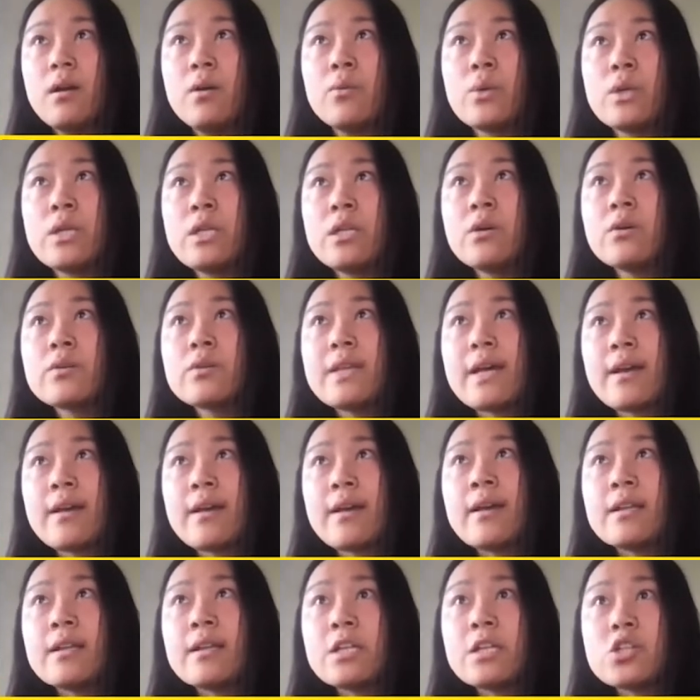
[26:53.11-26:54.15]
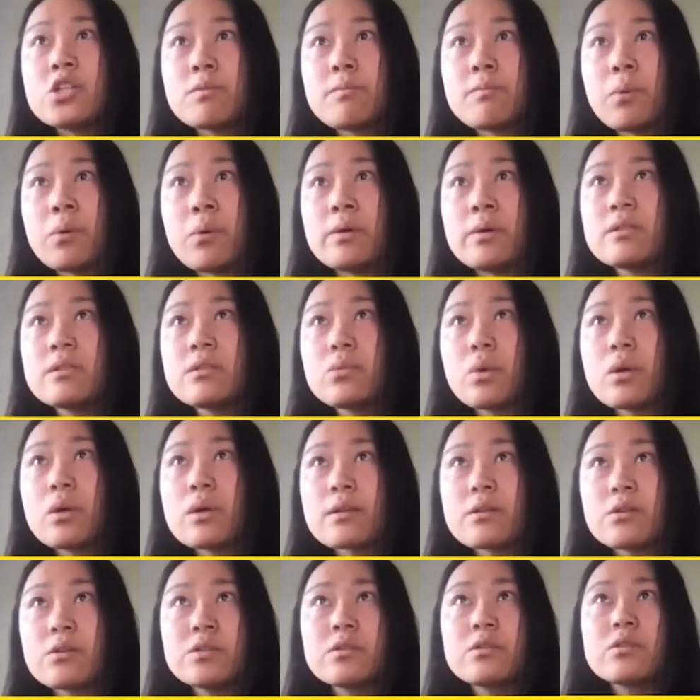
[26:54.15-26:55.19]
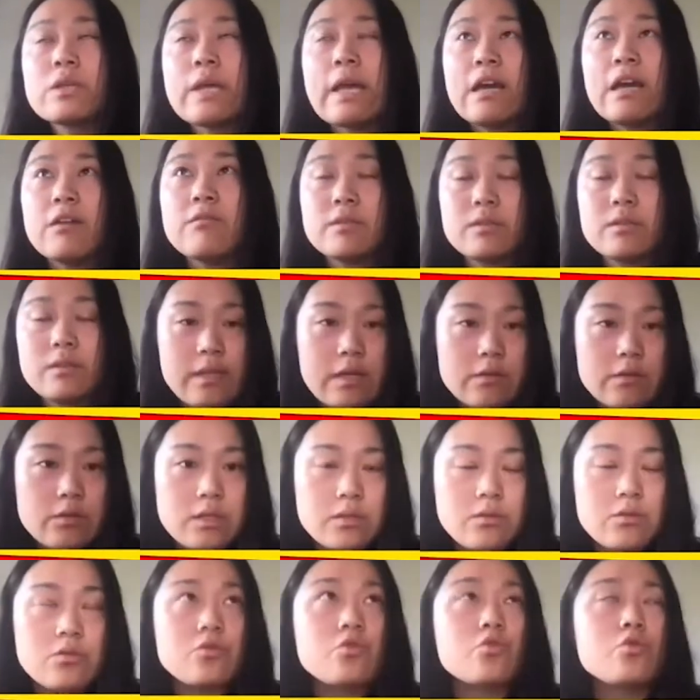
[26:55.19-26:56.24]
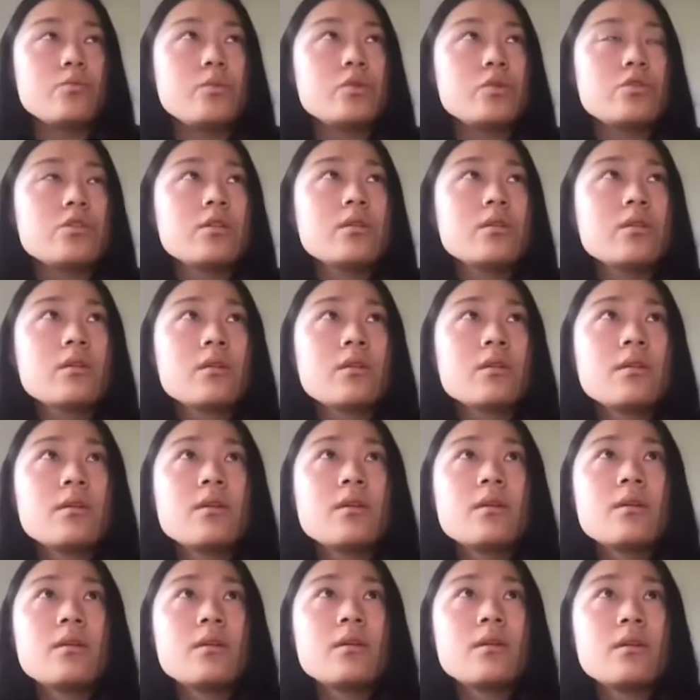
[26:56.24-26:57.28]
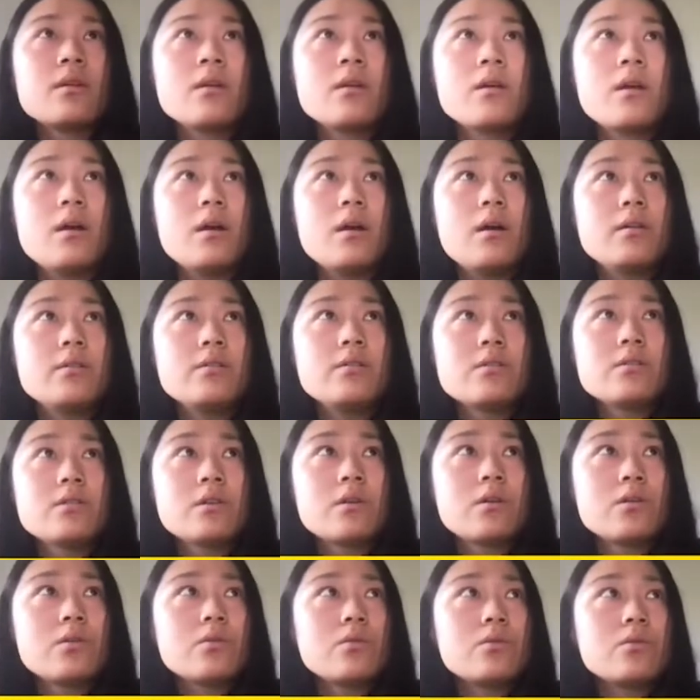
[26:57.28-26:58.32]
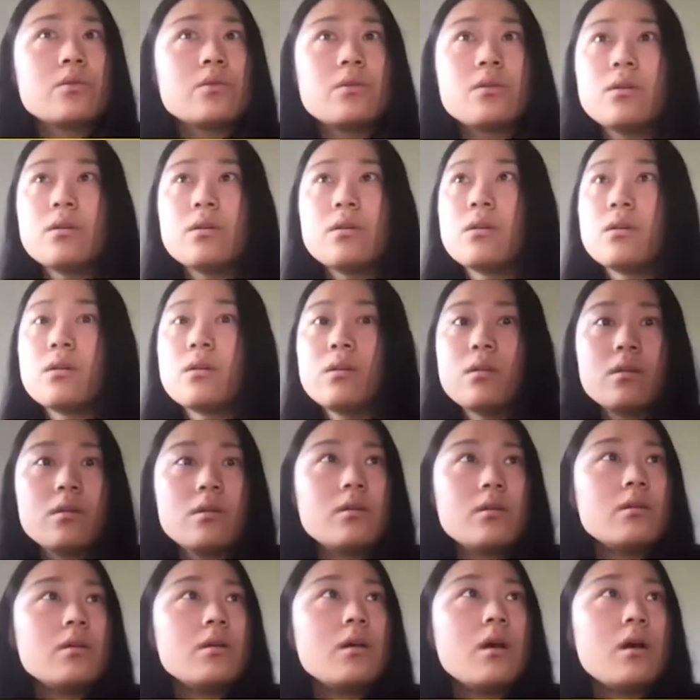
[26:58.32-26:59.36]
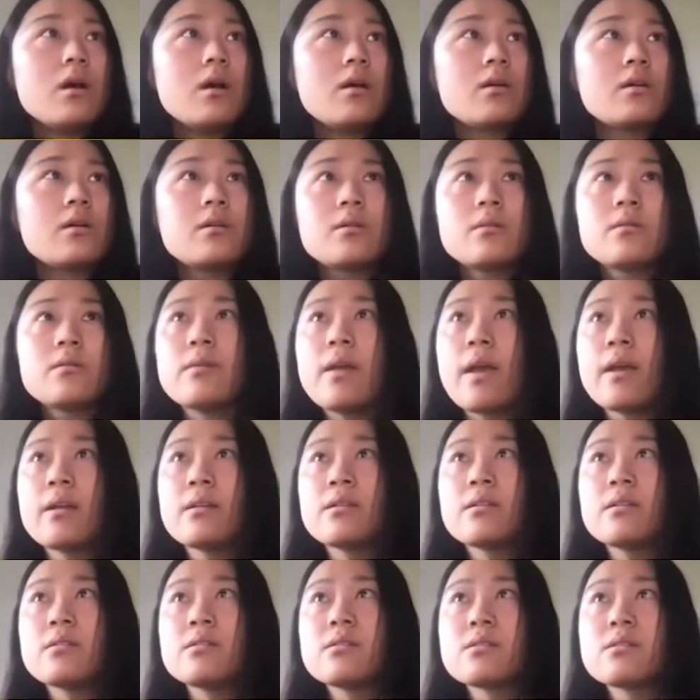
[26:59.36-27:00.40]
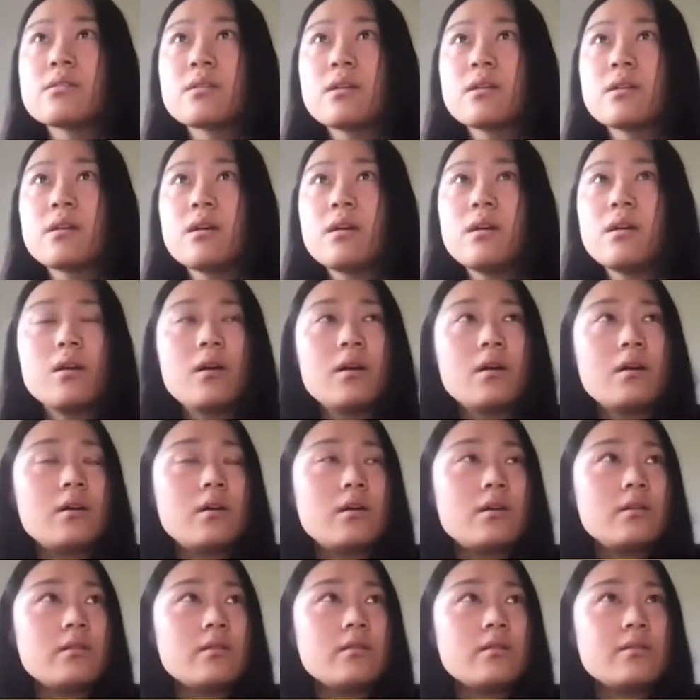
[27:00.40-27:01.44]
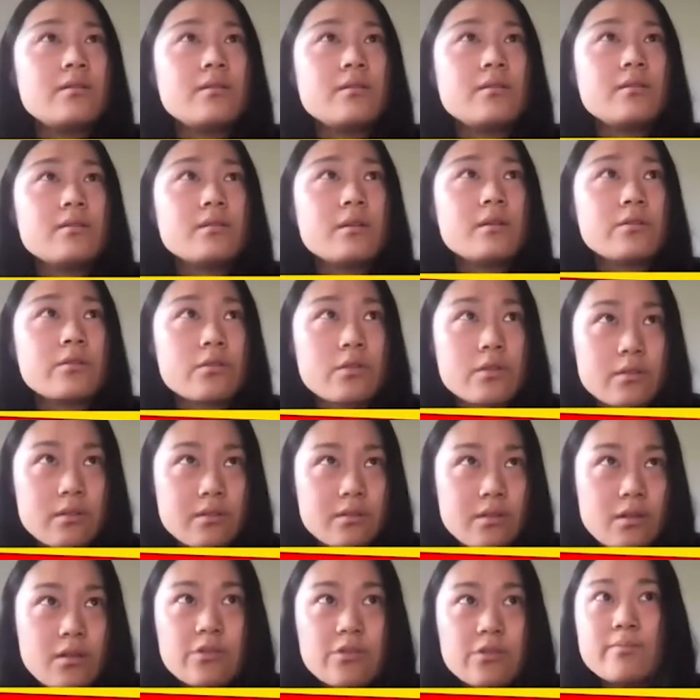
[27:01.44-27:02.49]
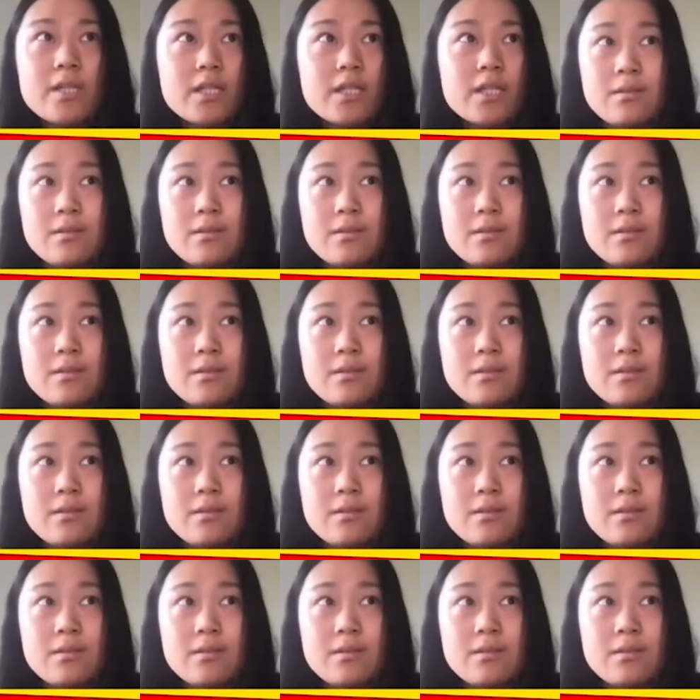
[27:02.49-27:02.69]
We know that at each point, we are going to have a Gaussian distribution. So, although this theorem